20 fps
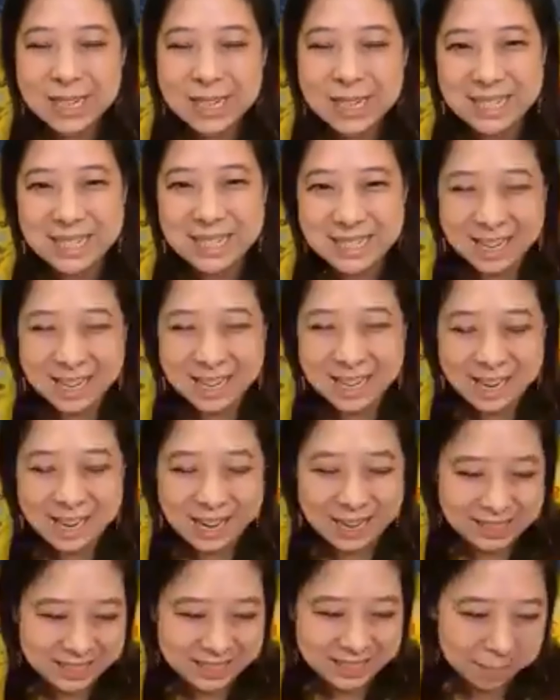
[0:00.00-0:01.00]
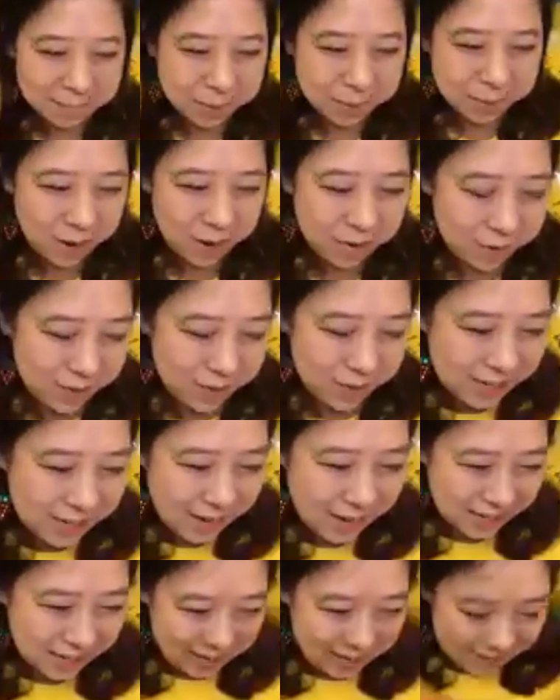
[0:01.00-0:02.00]
example I really like
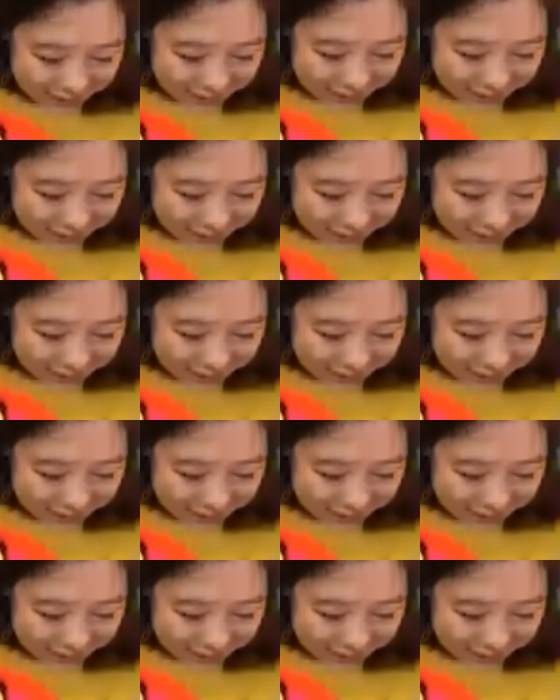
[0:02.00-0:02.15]
is